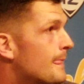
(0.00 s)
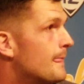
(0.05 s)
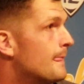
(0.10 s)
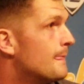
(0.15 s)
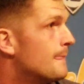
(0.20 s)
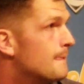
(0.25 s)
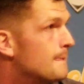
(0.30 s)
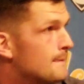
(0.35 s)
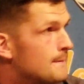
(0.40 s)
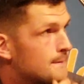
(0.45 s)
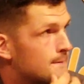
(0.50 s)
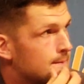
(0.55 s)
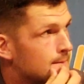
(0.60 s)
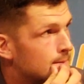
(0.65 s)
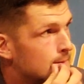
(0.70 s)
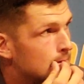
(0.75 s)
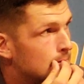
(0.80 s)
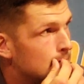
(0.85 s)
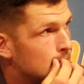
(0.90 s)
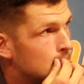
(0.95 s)
to see what this was
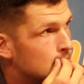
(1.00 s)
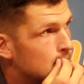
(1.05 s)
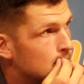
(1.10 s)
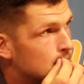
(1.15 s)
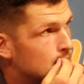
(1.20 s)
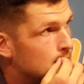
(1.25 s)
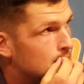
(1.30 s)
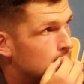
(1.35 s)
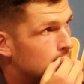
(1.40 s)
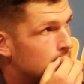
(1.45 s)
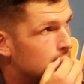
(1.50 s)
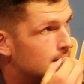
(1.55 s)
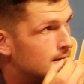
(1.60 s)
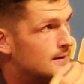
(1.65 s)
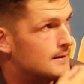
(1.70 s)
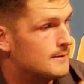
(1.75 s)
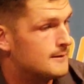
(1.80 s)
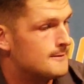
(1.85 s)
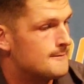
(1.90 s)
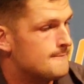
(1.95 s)
like after being in
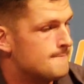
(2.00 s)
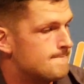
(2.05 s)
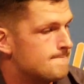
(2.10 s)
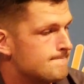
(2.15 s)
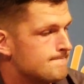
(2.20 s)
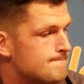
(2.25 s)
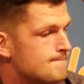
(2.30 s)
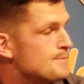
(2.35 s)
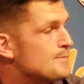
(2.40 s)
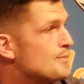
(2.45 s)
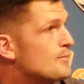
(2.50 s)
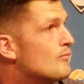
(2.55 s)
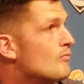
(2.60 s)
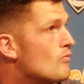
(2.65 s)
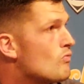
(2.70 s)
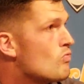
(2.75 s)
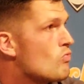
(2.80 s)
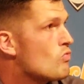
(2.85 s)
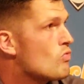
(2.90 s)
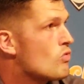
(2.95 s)
Michigan, Ohio State. What would,
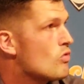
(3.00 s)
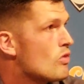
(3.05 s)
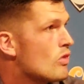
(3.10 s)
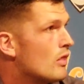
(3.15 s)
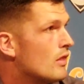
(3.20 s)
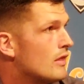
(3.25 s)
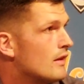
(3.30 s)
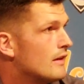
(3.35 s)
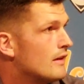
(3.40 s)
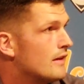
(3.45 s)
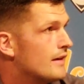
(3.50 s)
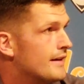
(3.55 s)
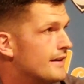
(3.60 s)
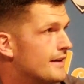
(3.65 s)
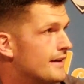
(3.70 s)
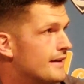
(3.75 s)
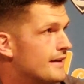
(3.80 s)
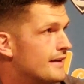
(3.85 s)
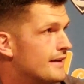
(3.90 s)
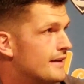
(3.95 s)
what would, how would you
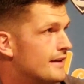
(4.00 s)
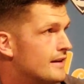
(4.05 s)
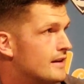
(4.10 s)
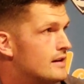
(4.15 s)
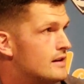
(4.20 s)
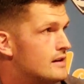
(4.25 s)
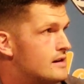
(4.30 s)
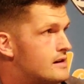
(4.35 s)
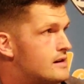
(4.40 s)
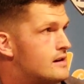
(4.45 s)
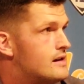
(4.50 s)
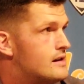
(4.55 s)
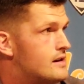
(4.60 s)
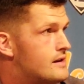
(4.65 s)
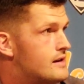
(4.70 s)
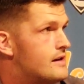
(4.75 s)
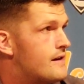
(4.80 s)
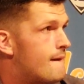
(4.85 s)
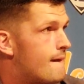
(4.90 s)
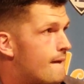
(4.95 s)
describe your first taste of this
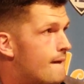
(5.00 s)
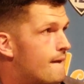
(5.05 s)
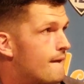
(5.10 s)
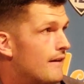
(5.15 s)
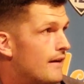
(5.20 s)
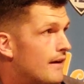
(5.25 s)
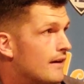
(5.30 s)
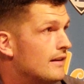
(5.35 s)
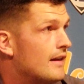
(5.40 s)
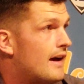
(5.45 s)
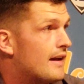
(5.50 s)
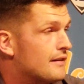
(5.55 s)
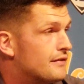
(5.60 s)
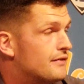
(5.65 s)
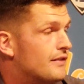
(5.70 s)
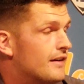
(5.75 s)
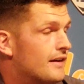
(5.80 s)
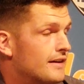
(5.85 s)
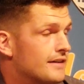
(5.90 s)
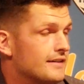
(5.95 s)
rivalry? A lot of
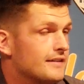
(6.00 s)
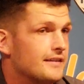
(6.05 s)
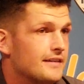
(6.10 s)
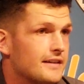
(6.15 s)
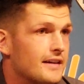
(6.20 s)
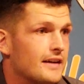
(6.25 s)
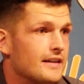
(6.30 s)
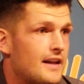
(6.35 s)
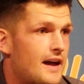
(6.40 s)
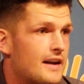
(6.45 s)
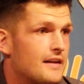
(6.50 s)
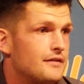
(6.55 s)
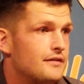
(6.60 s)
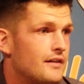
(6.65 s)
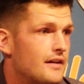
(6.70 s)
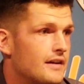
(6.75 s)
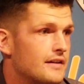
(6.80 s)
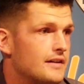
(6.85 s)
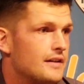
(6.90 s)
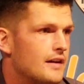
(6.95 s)
fun, a lot of
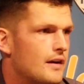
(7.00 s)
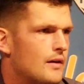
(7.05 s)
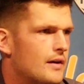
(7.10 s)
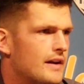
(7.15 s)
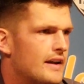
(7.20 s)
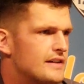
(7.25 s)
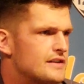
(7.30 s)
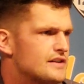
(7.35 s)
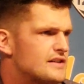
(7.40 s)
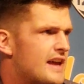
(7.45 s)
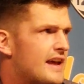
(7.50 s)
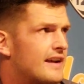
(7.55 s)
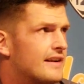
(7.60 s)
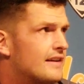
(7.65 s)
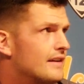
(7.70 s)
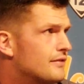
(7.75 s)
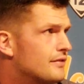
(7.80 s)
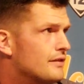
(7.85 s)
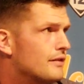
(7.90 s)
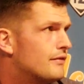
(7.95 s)
fun. You know, it, it just had a
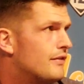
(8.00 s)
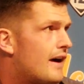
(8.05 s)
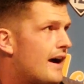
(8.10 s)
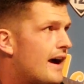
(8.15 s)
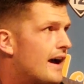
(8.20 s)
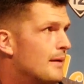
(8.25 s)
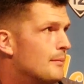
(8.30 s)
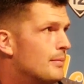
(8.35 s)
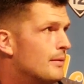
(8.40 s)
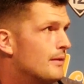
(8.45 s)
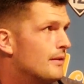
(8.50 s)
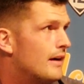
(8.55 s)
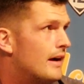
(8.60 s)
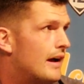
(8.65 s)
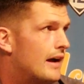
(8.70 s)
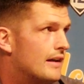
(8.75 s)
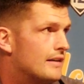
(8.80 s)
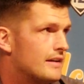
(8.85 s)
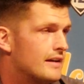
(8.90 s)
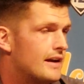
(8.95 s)
different vibe
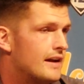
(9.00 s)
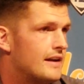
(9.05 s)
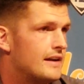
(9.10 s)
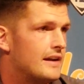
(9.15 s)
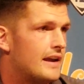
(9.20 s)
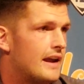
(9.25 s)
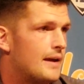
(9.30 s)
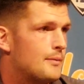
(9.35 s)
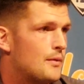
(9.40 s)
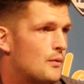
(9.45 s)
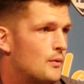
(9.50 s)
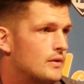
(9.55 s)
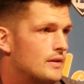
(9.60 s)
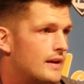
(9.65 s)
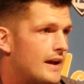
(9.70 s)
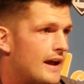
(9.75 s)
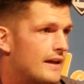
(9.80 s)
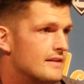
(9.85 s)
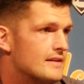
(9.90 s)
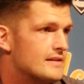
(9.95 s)
uh, than any game that we'd
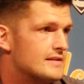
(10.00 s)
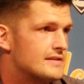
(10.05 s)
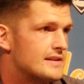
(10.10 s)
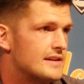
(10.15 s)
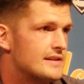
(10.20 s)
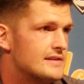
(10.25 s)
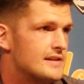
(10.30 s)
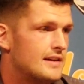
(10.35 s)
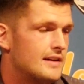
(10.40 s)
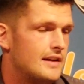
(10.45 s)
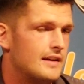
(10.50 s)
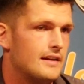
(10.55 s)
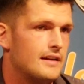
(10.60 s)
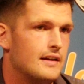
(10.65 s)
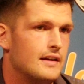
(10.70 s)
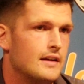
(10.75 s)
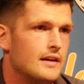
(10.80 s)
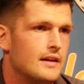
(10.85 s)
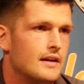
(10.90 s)
had this season. And